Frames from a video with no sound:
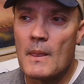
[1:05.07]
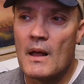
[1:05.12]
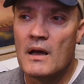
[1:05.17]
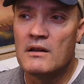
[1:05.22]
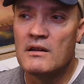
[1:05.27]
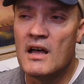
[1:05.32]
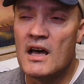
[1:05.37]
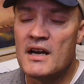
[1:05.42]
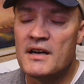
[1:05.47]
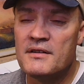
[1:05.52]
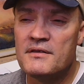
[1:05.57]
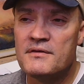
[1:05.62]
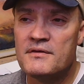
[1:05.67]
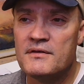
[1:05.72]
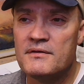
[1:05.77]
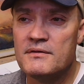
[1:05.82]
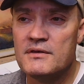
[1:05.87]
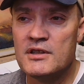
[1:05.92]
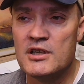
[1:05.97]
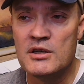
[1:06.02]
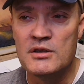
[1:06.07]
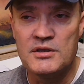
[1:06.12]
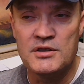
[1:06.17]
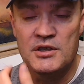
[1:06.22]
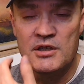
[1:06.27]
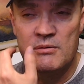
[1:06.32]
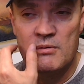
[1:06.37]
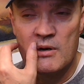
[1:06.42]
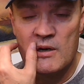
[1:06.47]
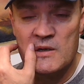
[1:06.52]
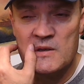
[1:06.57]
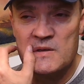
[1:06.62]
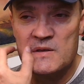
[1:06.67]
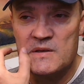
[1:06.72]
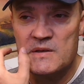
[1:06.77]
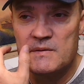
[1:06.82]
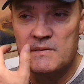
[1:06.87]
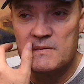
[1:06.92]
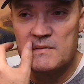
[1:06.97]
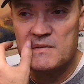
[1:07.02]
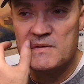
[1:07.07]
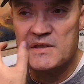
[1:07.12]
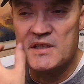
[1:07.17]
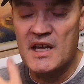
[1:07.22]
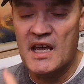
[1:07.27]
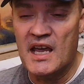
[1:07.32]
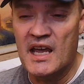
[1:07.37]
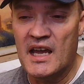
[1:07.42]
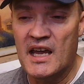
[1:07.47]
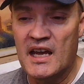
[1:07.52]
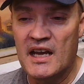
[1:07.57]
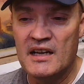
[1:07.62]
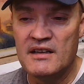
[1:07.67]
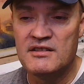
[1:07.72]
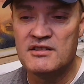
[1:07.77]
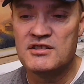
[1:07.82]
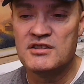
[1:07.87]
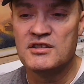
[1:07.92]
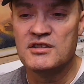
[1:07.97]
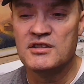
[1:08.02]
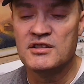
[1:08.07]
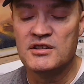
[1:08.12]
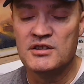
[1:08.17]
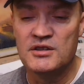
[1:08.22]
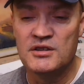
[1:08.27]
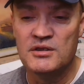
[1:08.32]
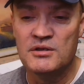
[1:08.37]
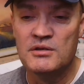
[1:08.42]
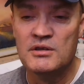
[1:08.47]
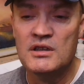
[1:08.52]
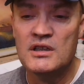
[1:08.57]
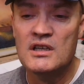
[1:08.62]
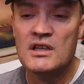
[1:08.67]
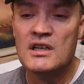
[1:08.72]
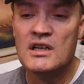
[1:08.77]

a lot of YouTubers say to